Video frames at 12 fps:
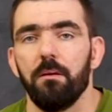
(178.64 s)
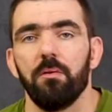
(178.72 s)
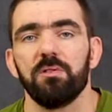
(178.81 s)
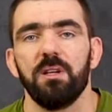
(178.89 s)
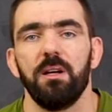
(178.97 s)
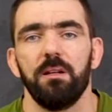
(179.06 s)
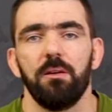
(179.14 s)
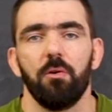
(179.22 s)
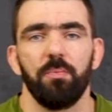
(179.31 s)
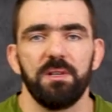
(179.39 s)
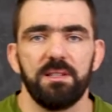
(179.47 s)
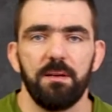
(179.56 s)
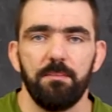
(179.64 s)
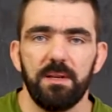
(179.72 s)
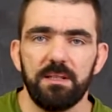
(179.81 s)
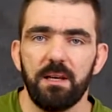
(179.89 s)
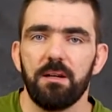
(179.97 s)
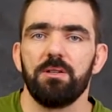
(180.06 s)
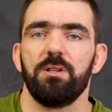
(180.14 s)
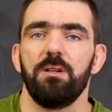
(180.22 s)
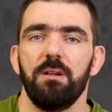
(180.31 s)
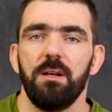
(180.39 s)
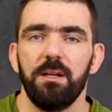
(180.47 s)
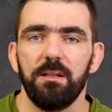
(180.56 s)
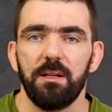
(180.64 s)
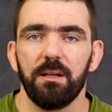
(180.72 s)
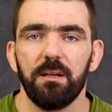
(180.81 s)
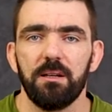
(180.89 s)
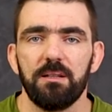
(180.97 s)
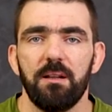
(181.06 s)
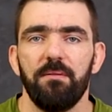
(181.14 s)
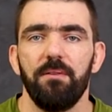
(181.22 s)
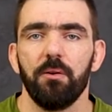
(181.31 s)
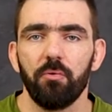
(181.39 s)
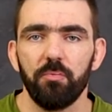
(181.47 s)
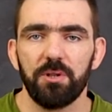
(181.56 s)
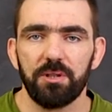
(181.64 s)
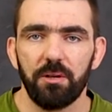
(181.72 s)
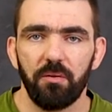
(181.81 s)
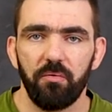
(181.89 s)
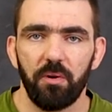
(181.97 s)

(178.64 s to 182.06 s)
I will add them over the eggs and integrate them in the